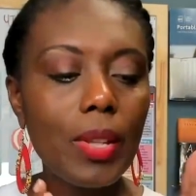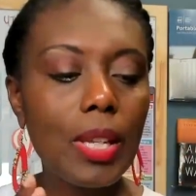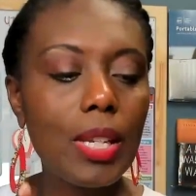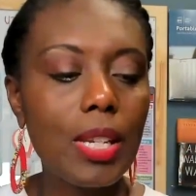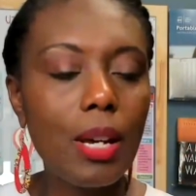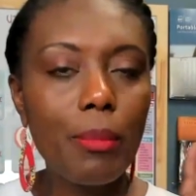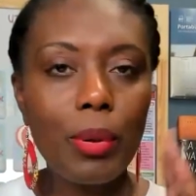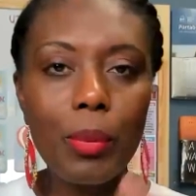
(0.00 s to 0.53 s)

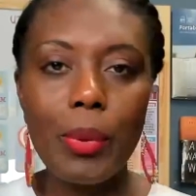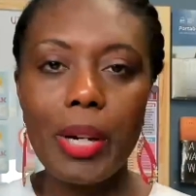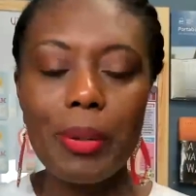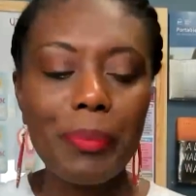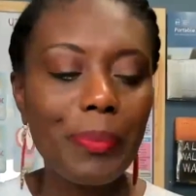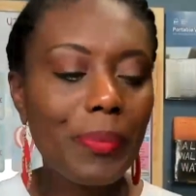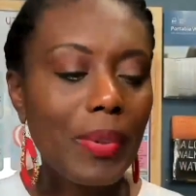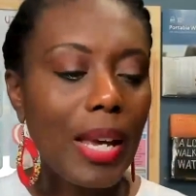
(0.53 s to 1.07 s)
Number 1,
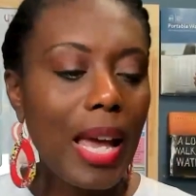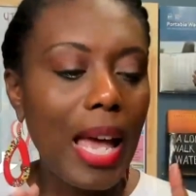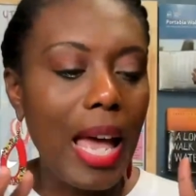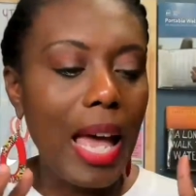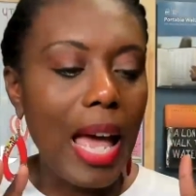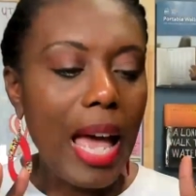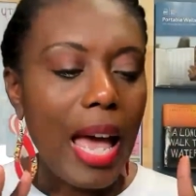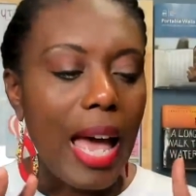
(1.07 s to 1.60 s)

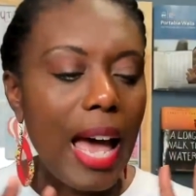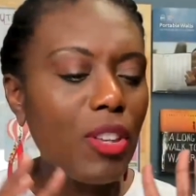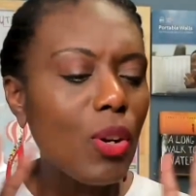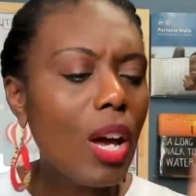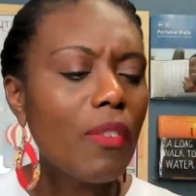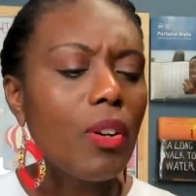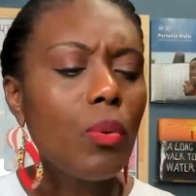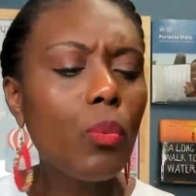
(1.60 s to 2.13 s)
have you
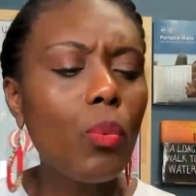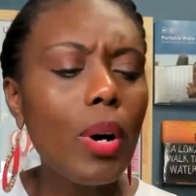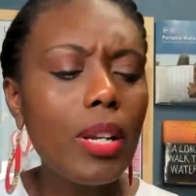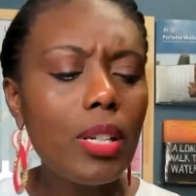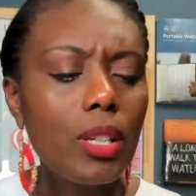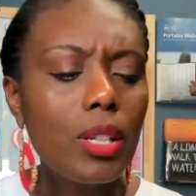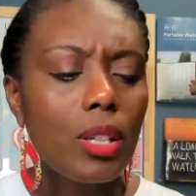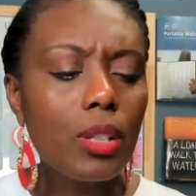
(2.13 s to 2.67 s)
ever
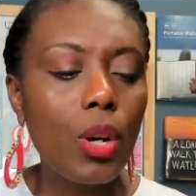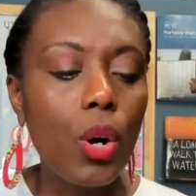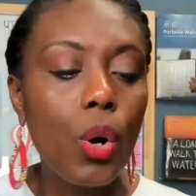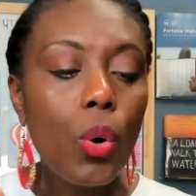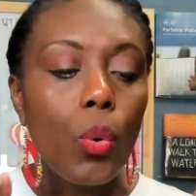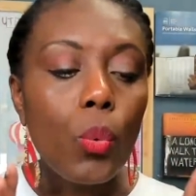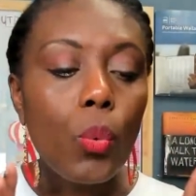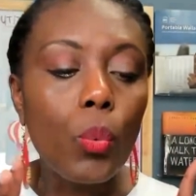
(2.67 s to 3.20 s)
wondered
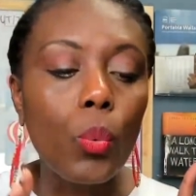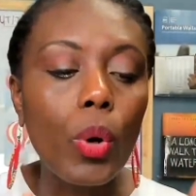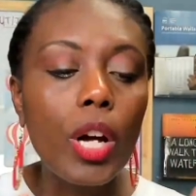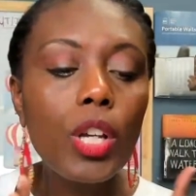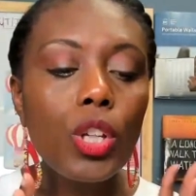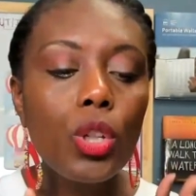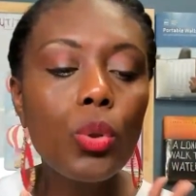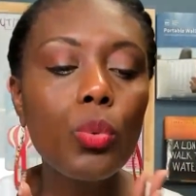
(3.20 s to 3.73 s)
what
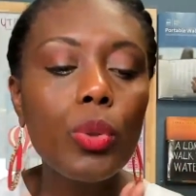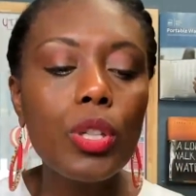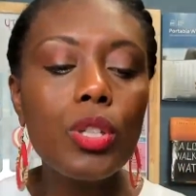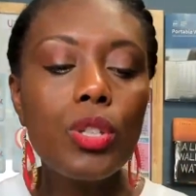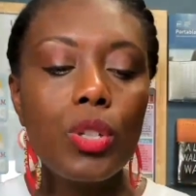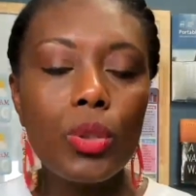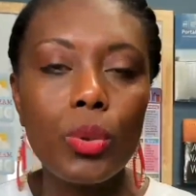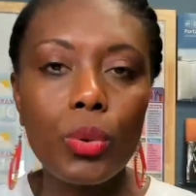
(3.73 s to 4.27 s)
you would
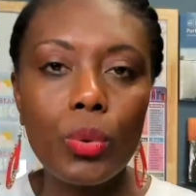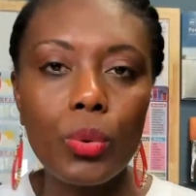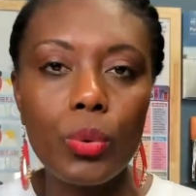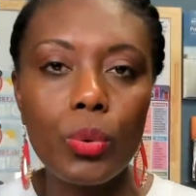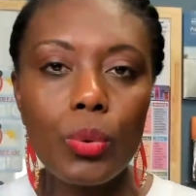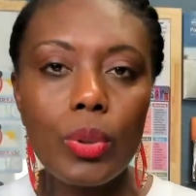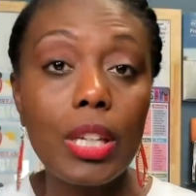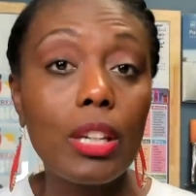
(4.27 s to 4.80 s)
do
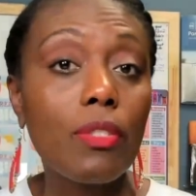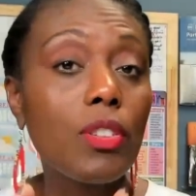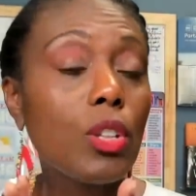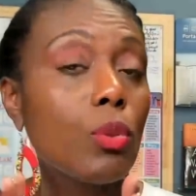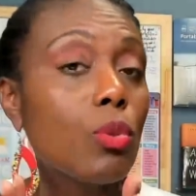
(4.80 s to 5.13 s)
if you